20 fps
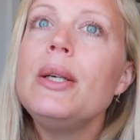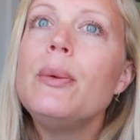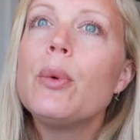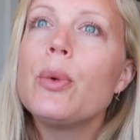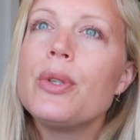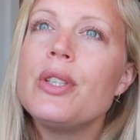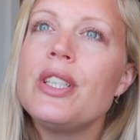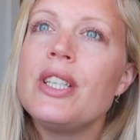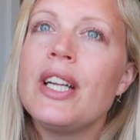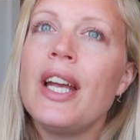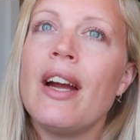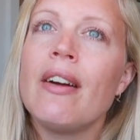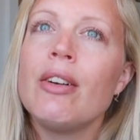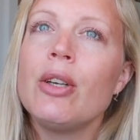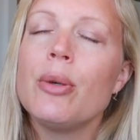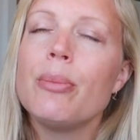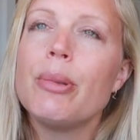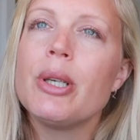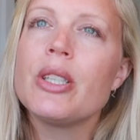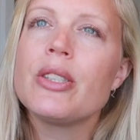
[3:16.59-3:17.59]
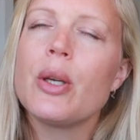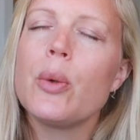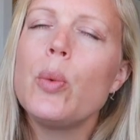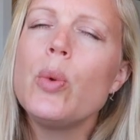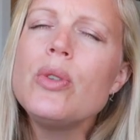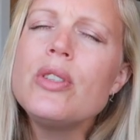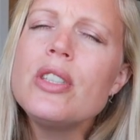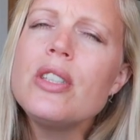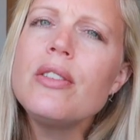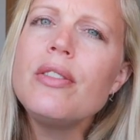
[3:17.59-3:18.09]
wanted to carry on because I
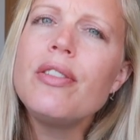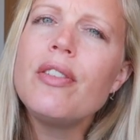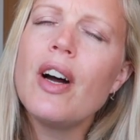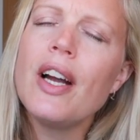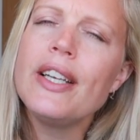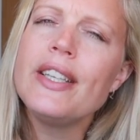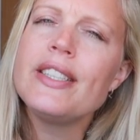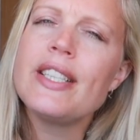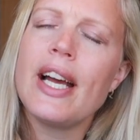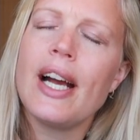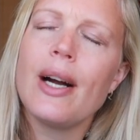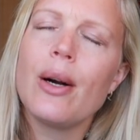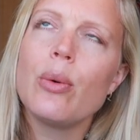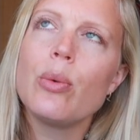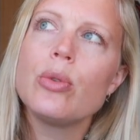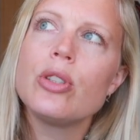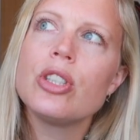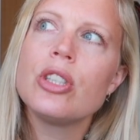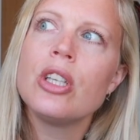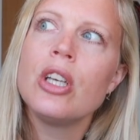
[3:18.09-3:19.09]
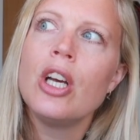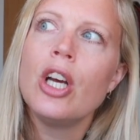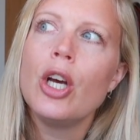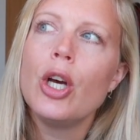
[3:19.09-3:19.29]
wanted to find out